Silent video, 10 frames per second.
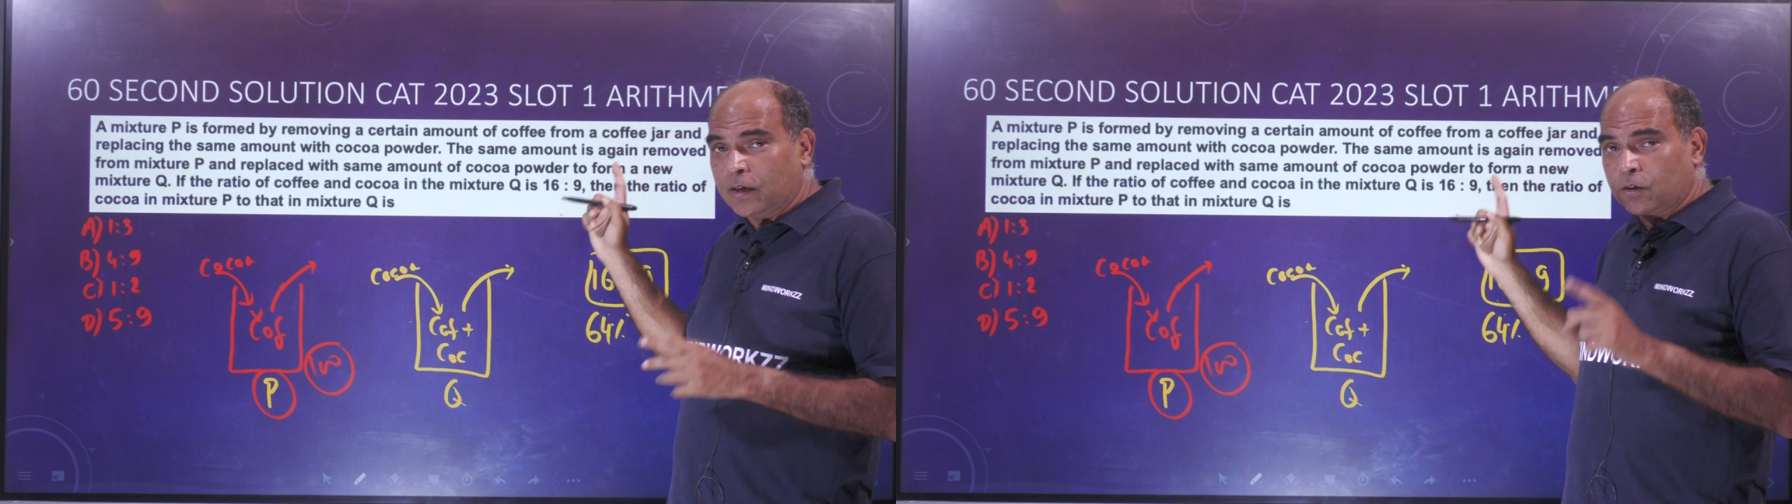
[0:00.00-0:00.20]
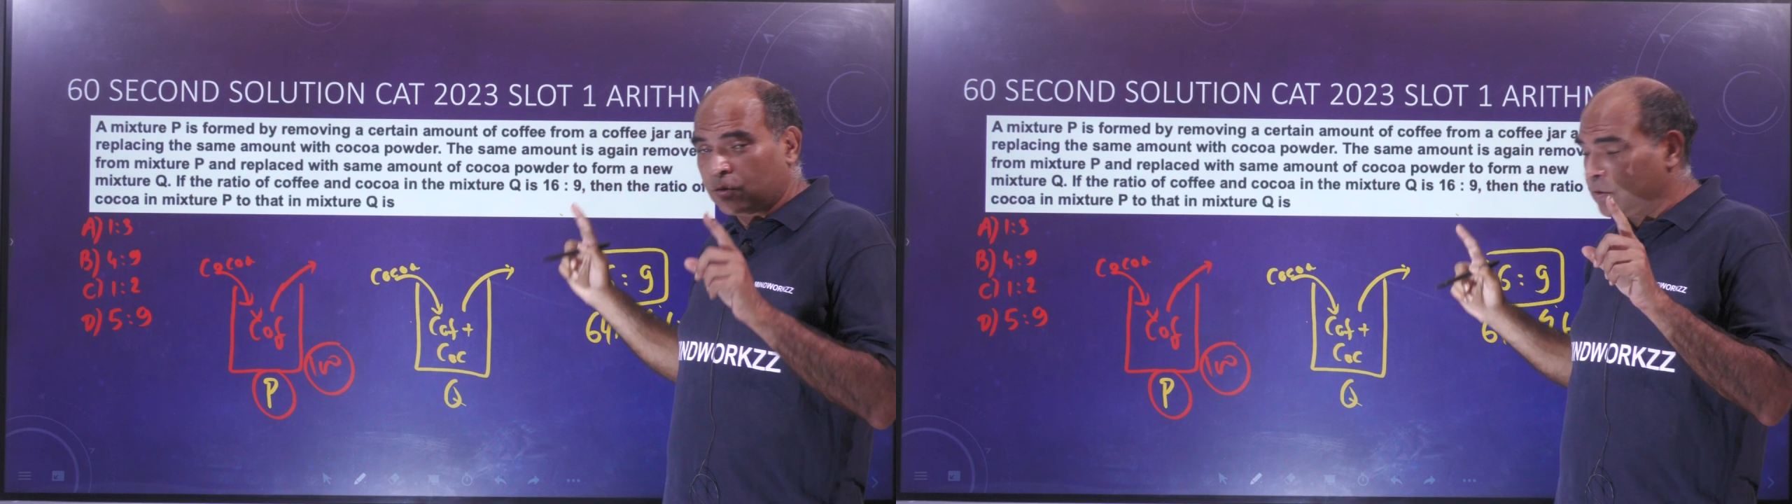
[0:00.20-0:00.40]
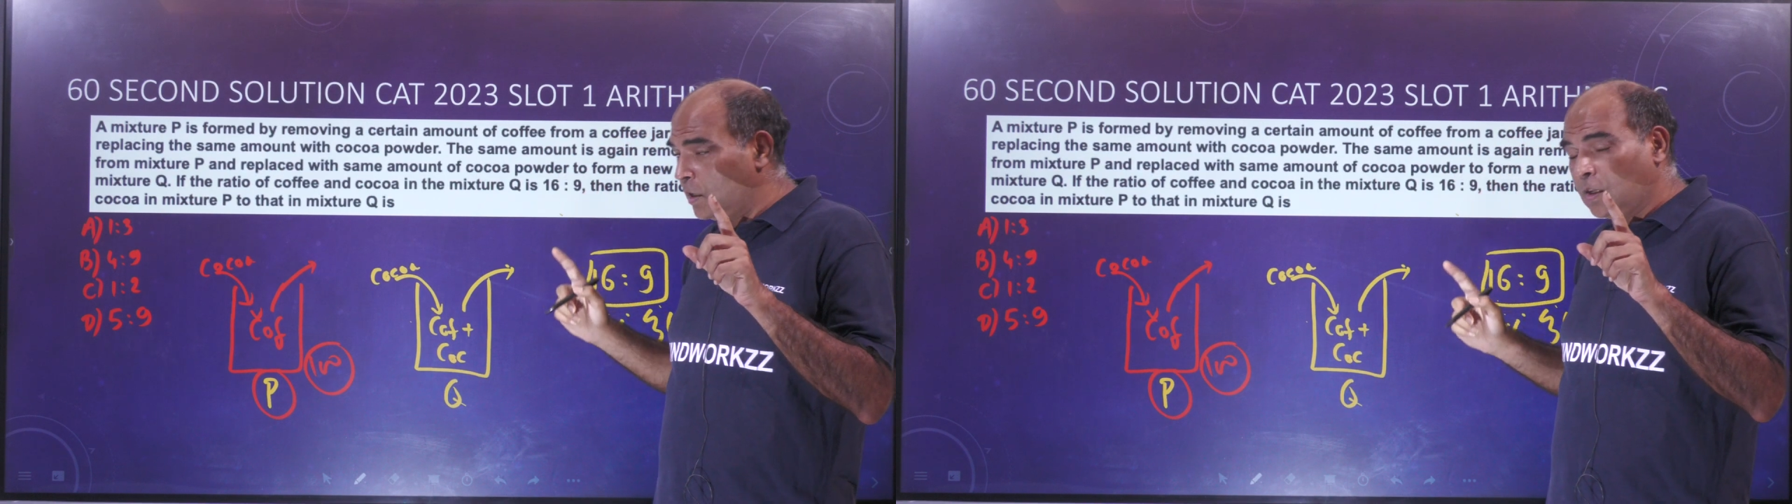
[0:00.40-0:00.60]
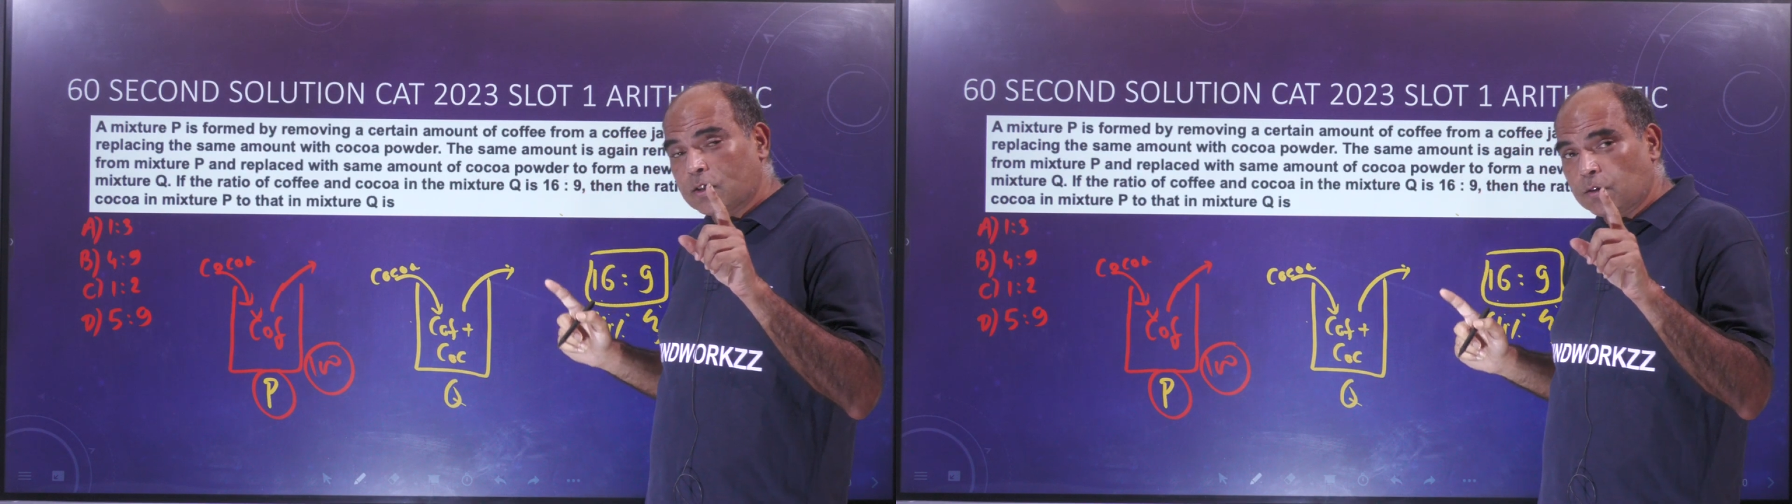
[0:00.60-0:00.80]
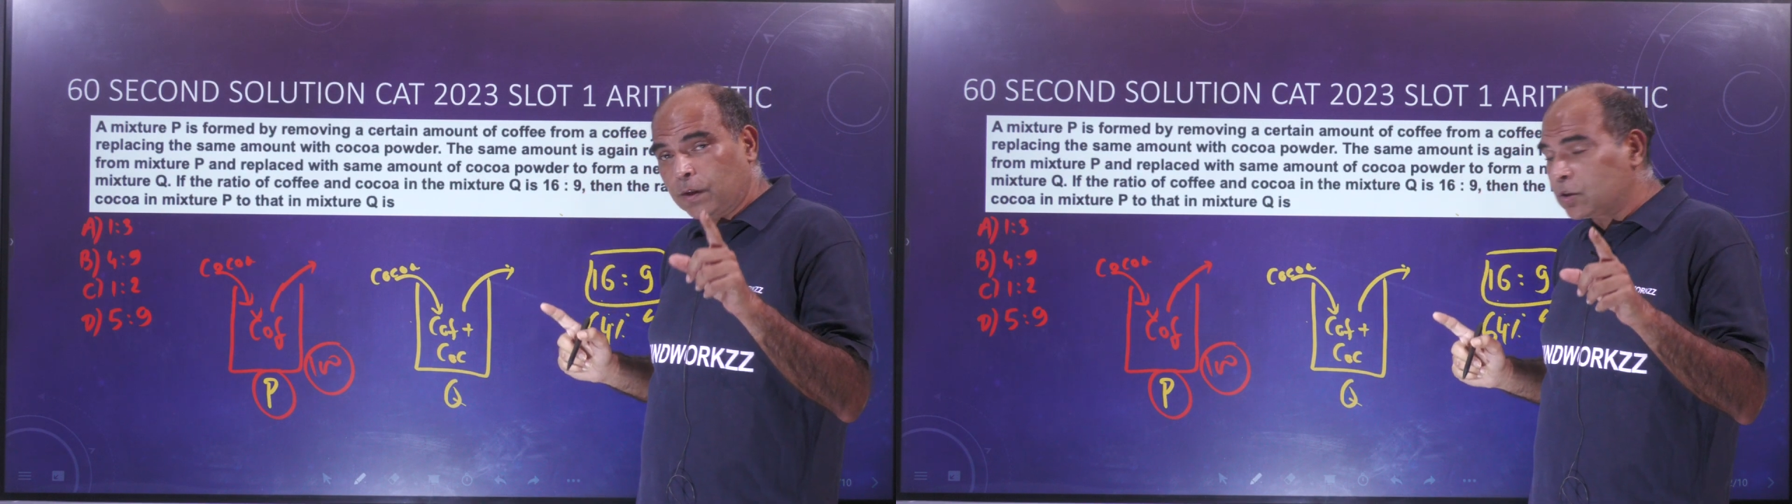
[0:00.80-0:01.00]
You can see
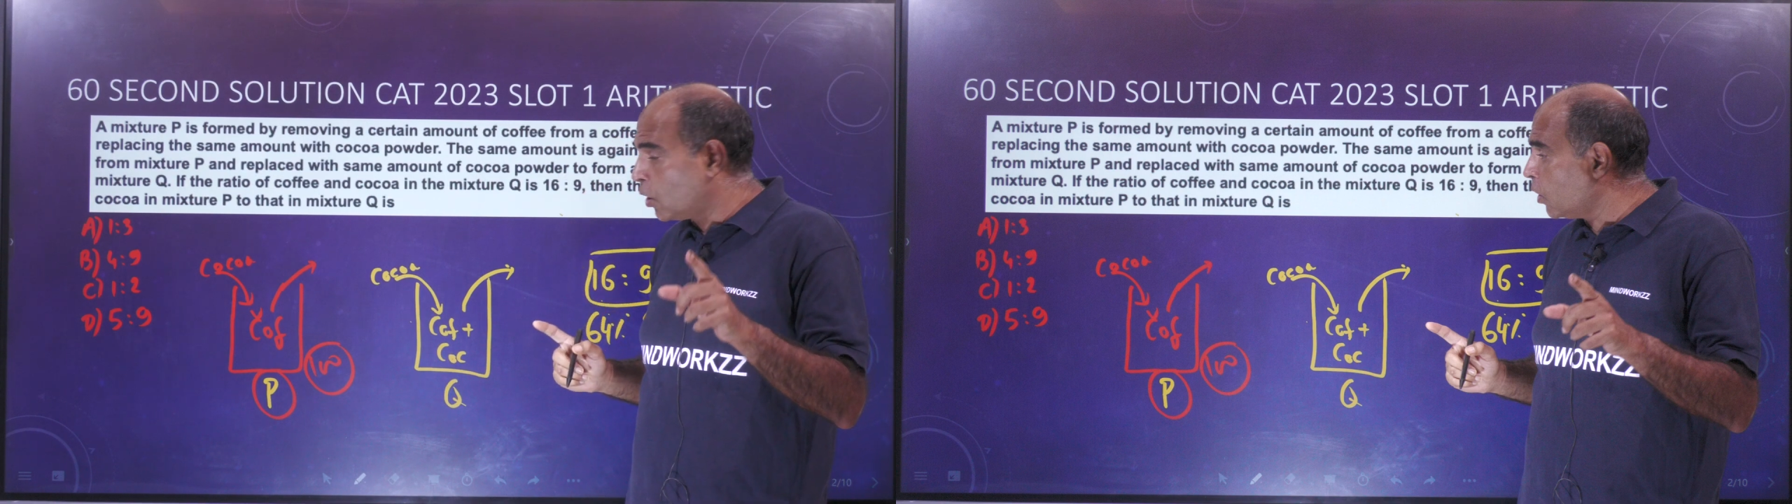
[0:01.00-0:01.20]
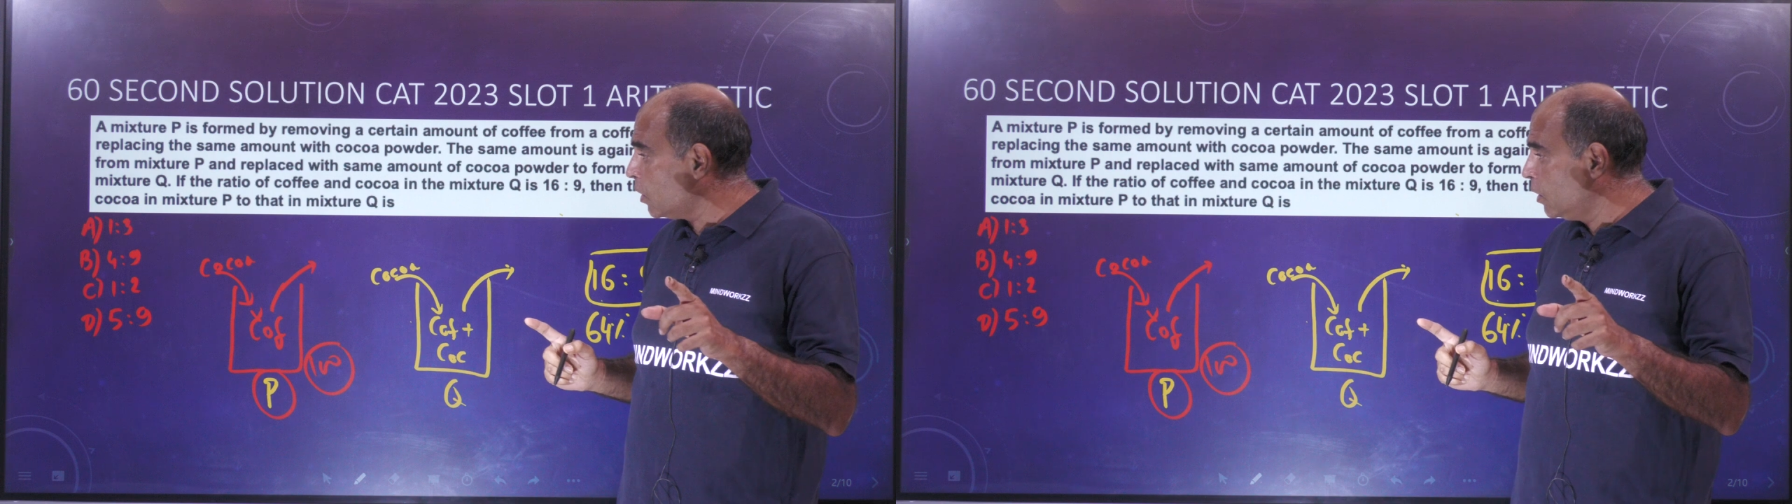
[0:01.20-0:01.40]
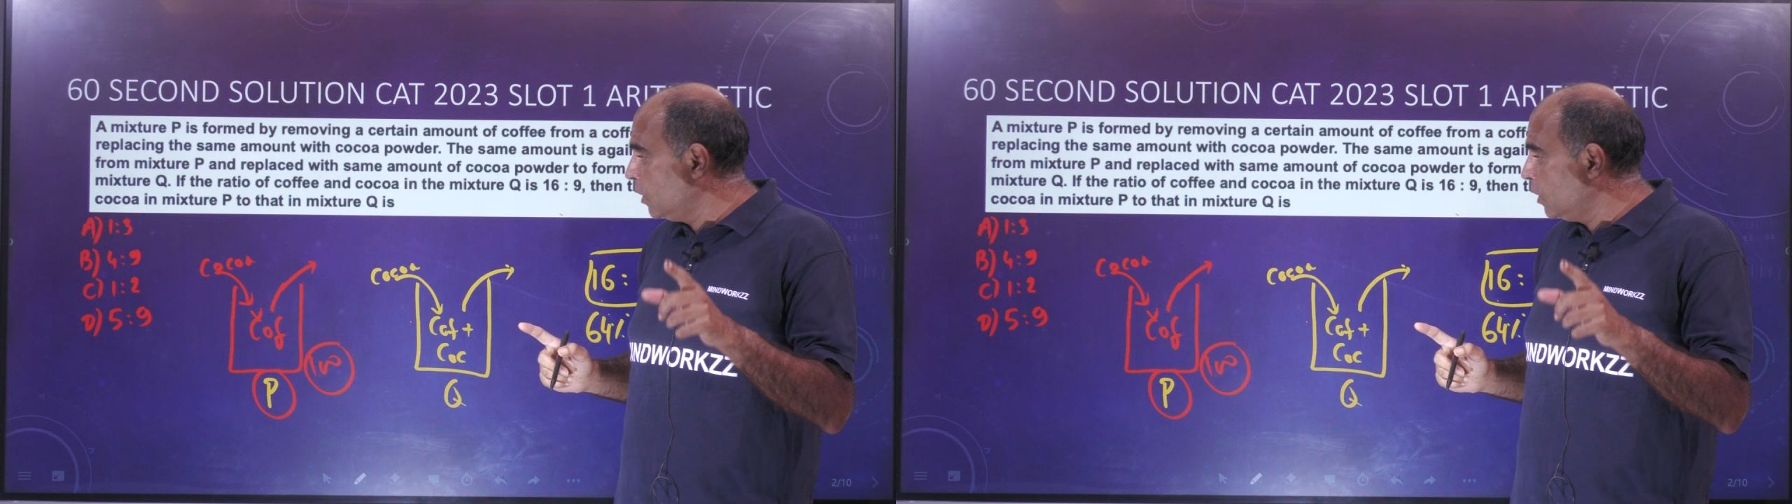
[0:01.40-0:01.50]
this in one thought,